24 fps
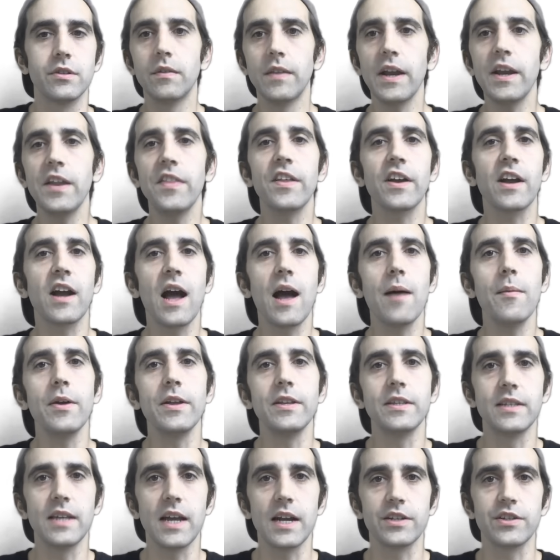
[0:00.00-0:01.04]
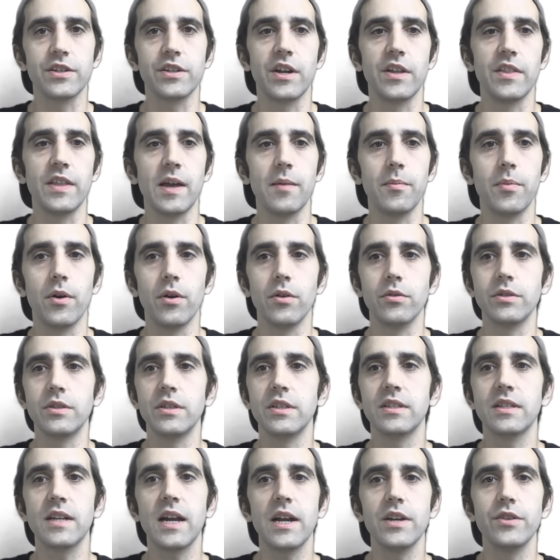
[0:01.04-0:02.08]
Then in the comment section on that post,
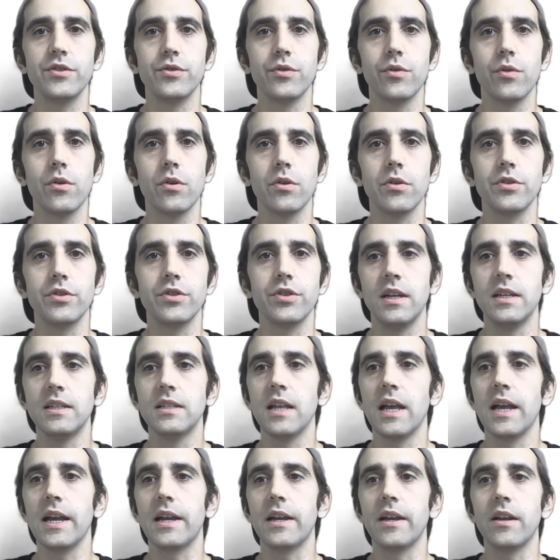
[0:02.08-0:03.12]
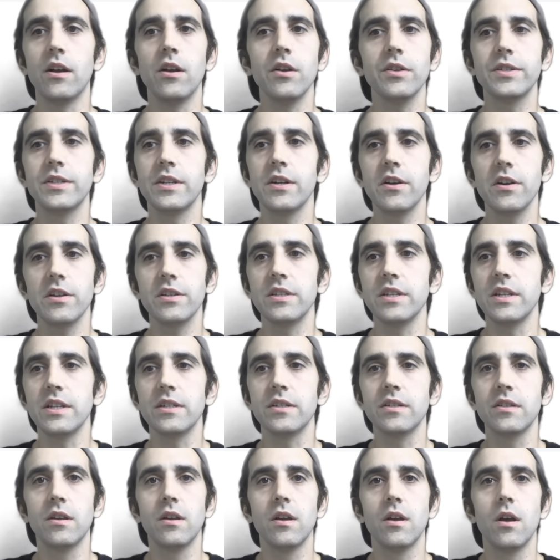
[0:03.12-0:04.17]
this guy George, he's like, "In all
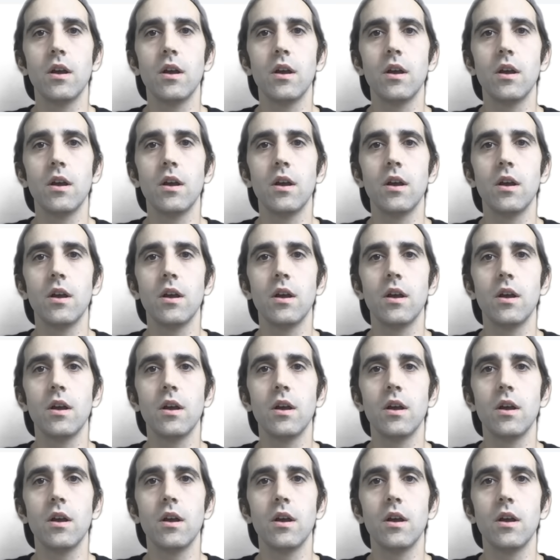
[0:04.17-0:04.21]
seriousness,